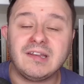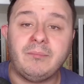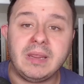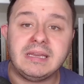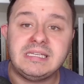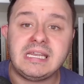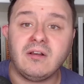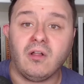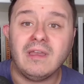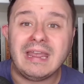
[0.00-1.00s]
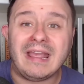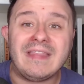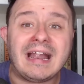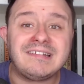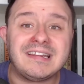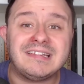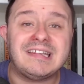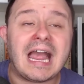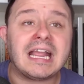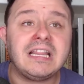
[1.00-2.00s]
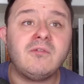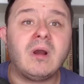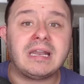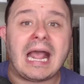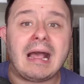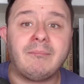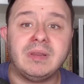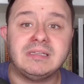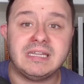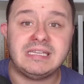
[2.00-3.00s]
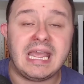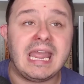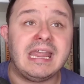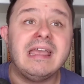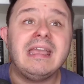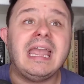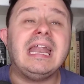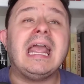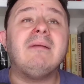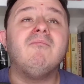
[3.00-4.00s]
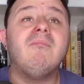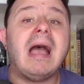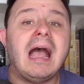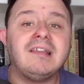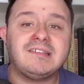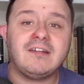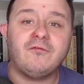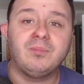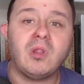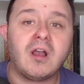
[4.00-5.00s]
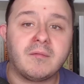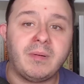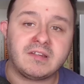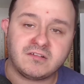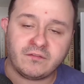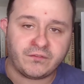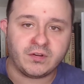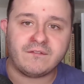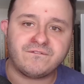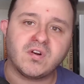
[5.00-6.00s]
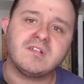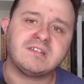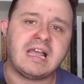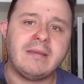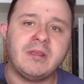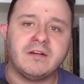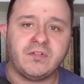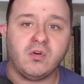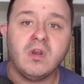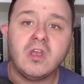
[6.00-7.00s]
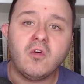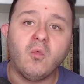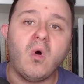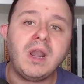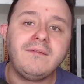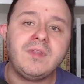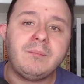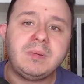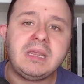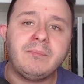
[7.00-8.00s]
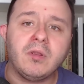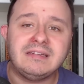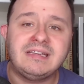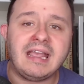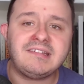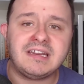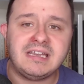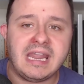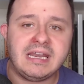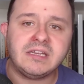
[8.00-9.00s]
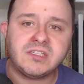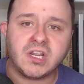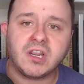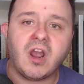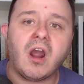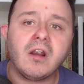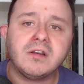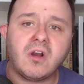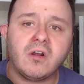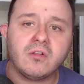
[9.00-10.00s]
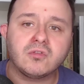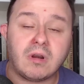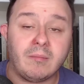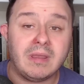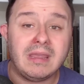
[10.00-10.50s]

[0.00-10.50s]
a big deal. And that's exactly what happened today in a massive blockbuster for the first time interview. One of the people designated to guard Donald Trump,